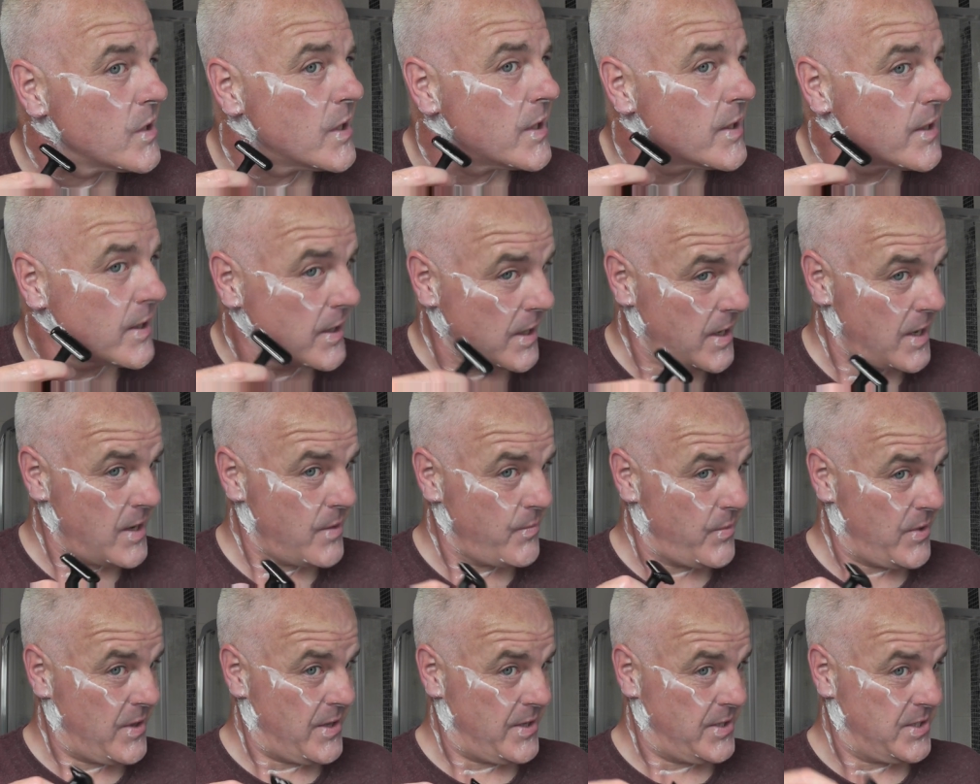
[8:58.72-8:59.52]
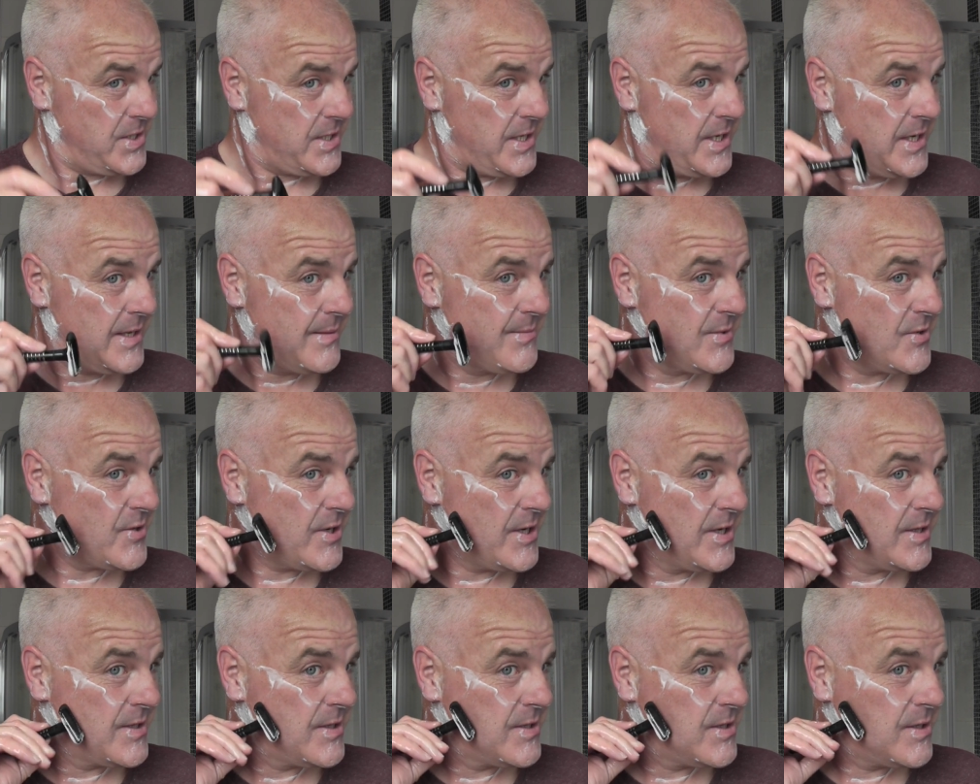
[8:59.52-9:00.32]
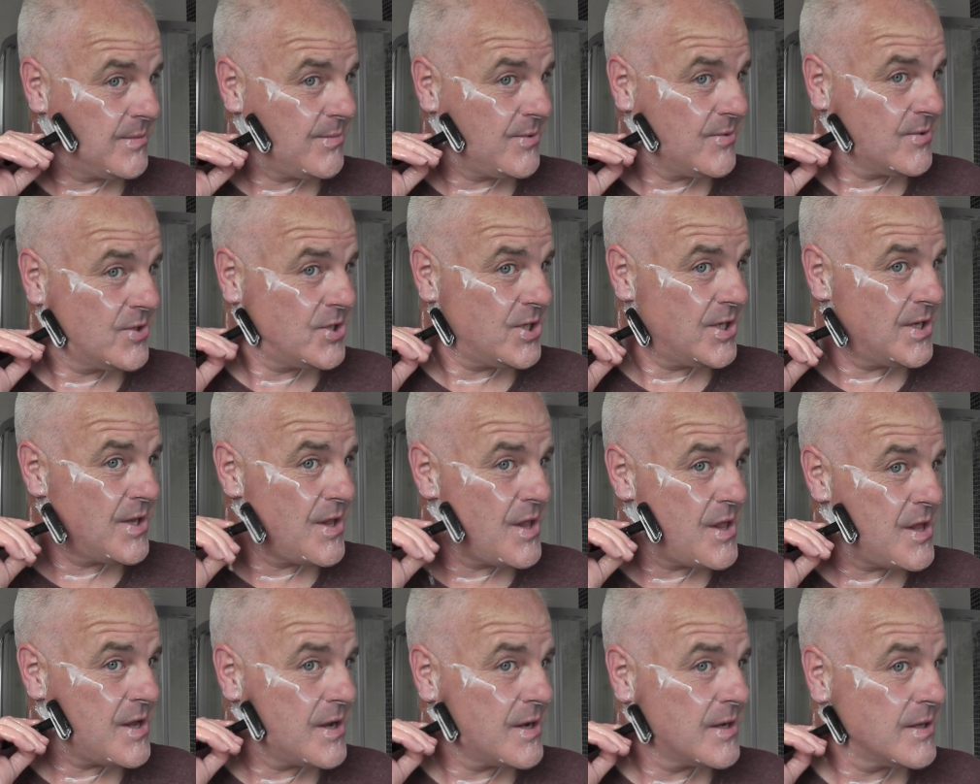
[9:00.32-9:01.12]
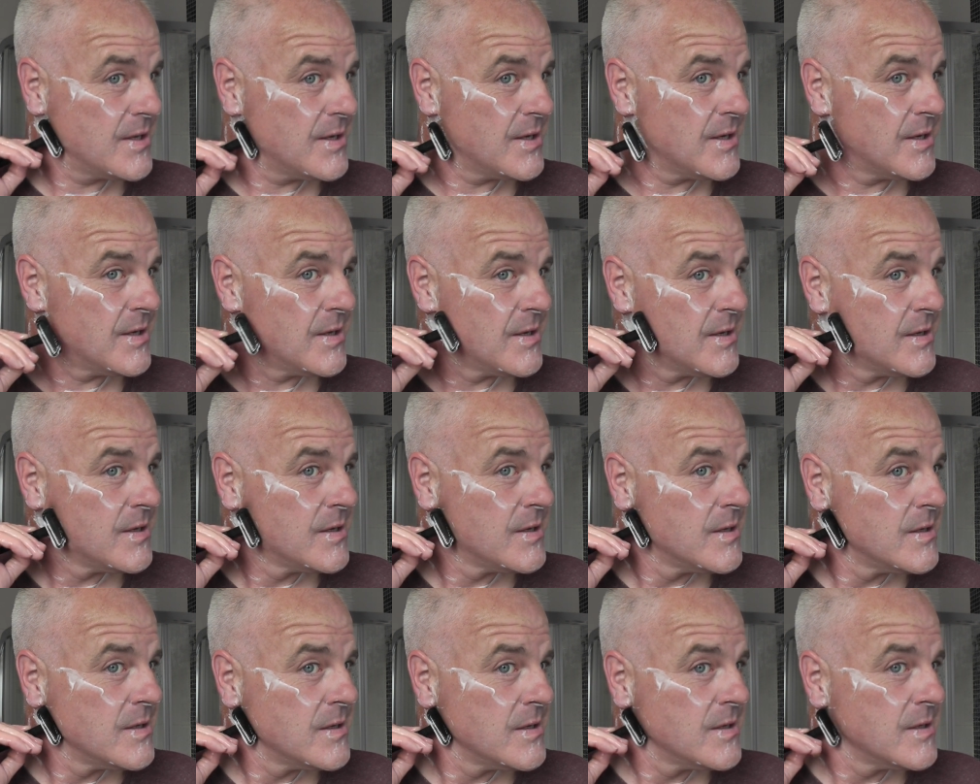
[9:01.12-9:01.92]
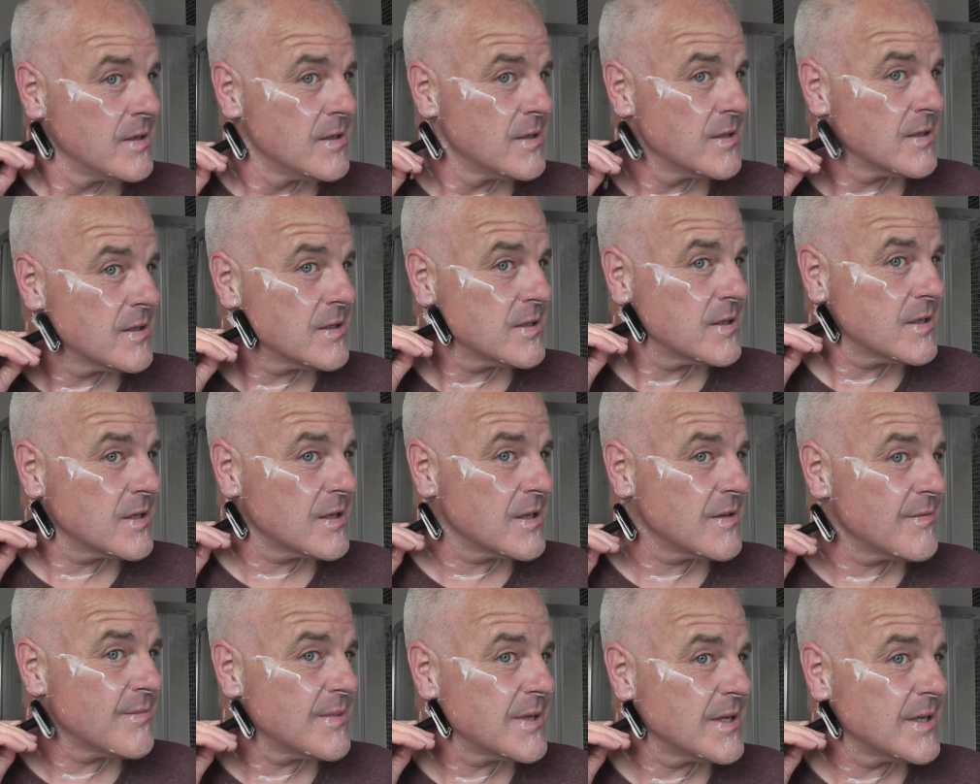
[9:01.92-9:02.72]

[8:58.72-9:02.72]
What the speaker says: And again, with this side, I'm trying the double chin thing just to give